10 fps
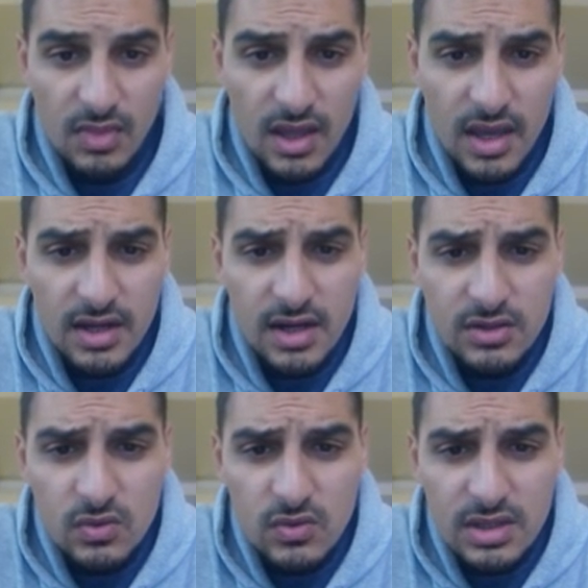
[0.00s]
and I
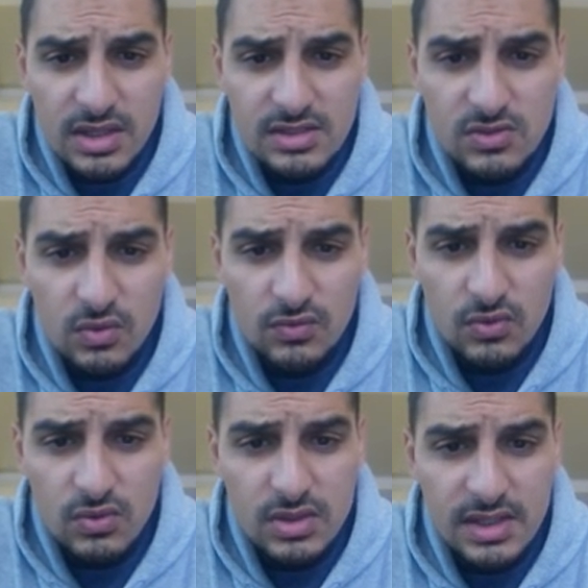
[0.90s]
know that
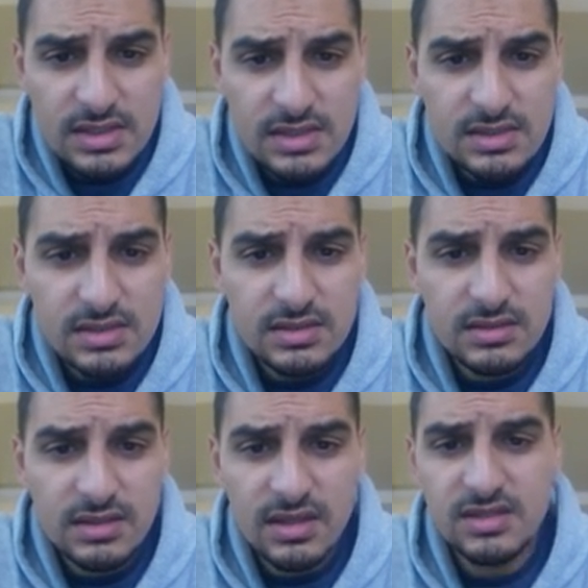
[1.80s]
SO4 is
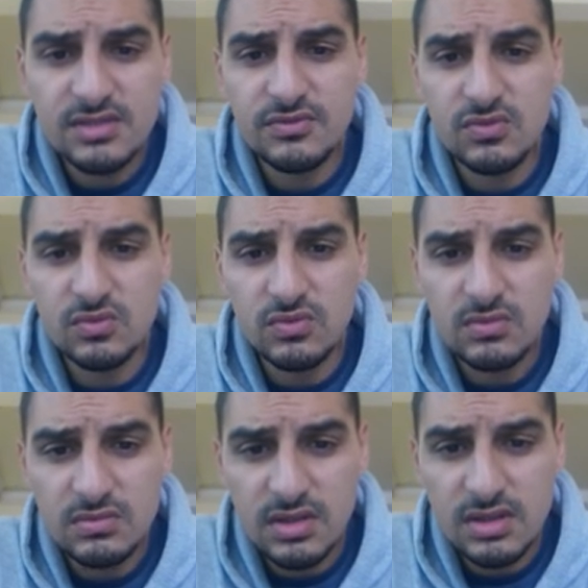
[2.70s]
-2.
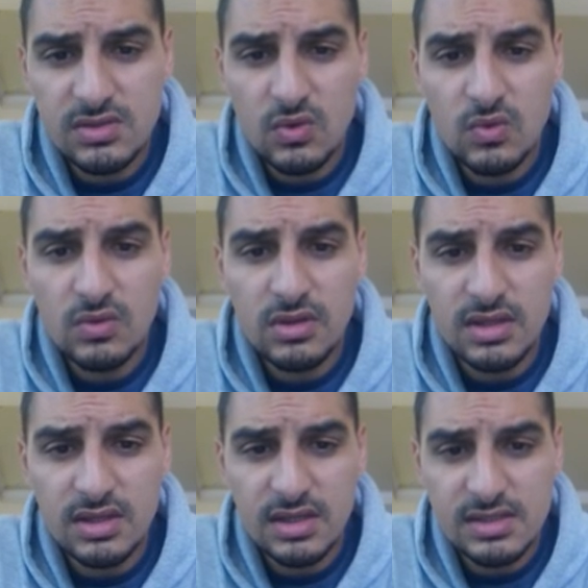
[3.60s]
This whole
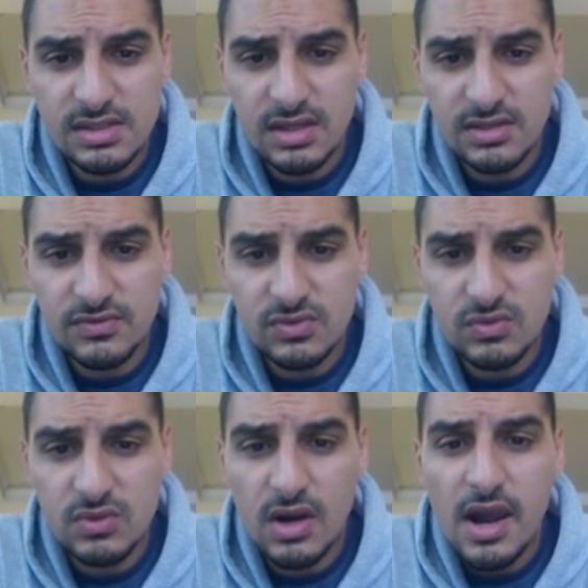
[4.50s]
thing is
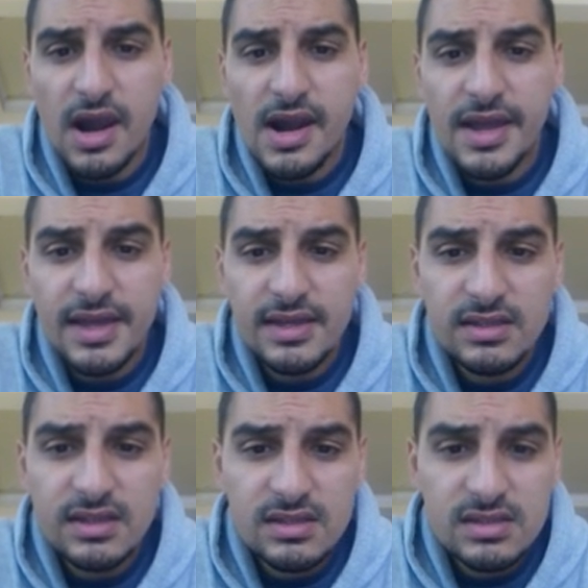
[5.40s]
-2,
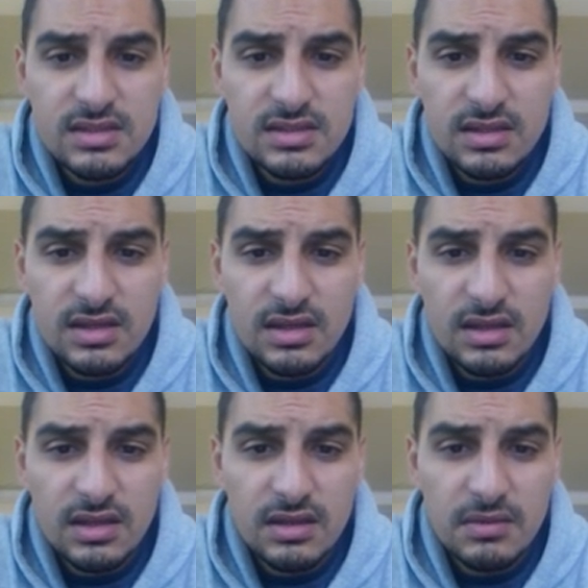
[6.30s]
and
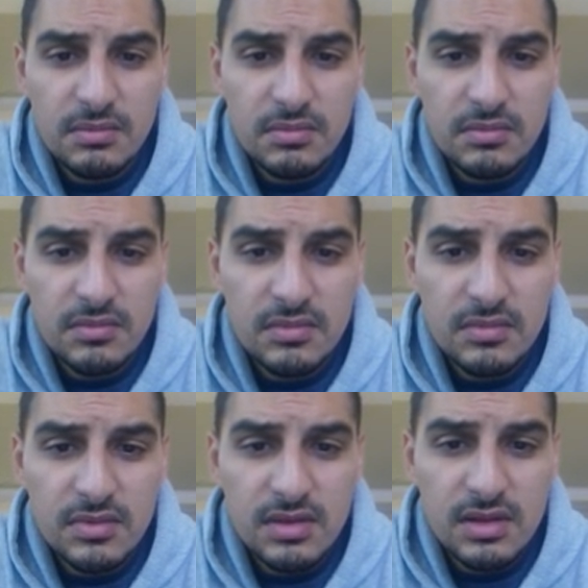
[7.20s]
um,
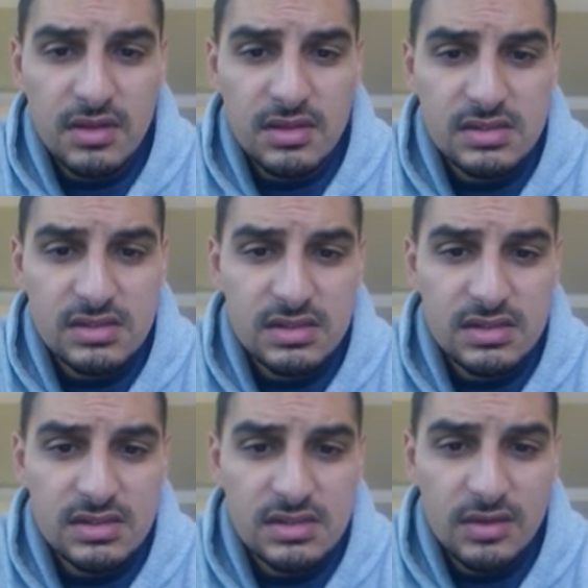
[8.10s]

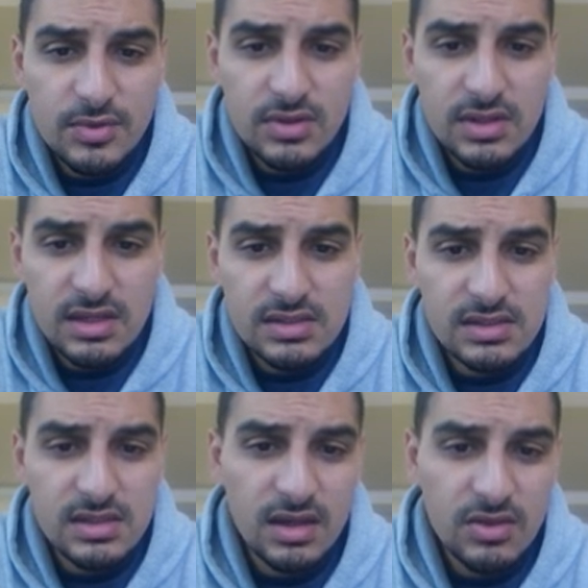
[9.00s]
this copper is
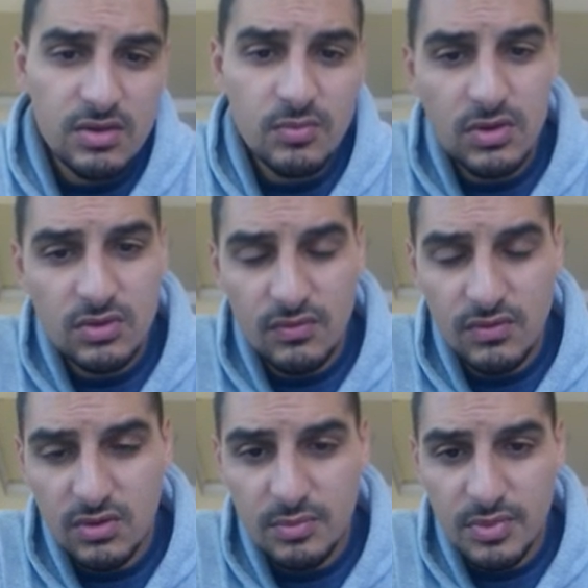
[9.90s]
the other part of the
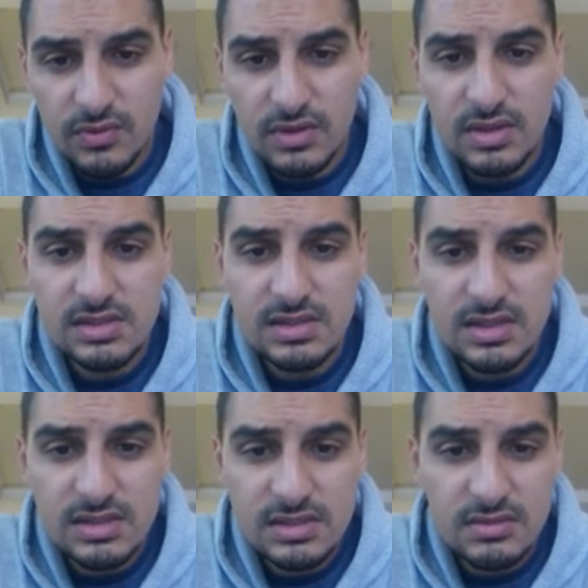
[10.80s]
compound. This
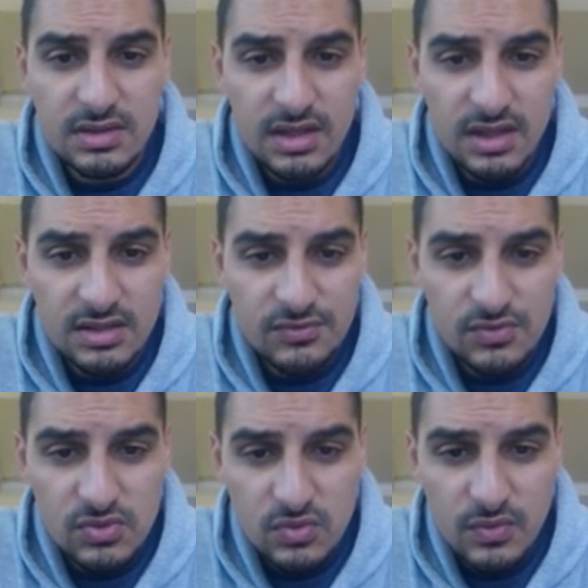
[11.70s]
is -2.